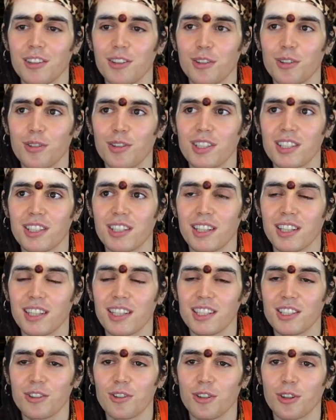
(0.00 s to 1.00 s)
You know, it's
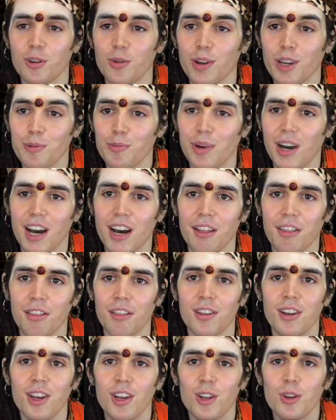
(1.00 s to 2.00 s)
the quick path